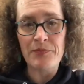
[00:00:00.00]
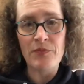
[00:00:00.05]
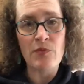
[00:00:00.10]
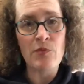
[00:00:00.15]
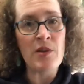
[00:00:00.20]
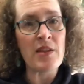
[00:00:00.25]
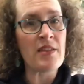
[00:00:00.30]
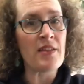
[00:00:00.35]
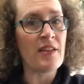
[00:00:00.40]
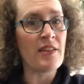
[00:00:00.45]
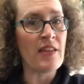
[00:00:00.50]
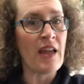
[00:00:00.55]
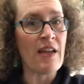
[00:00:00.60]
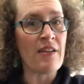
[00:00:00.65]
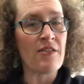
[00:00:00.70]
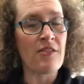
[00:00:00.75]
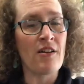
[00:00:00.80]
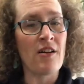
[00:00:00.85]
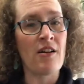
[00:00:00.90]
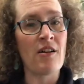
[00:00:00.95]
We sing that
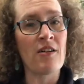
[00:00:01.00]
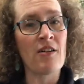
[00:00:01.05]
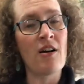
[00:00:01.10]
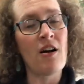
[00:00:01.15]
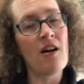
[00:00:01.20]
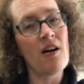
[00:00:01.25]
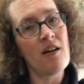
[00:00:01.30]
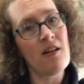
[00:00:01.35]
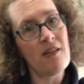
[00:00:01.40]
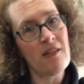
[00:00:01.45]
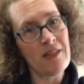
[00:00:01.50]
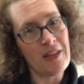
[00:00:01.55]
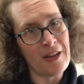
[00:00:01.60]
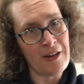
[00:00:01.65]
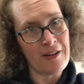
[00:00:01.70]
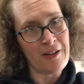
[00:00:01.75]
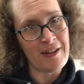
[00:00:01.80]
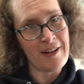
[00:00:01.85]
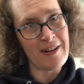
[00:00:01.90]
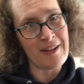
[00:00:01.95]
song all
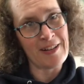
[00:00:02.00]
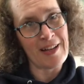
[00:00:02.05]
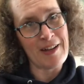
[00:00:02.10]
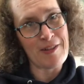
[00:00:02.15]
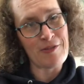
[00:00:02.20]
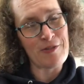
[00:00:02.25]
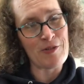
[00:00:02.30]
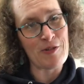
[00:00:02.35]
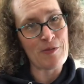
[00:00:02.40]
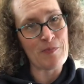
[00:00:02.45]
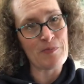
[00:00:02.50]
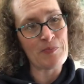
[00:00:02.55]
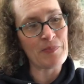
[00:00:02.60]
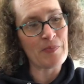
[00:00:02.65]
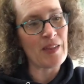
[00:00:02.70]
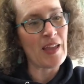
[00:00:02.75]
year in our classroom.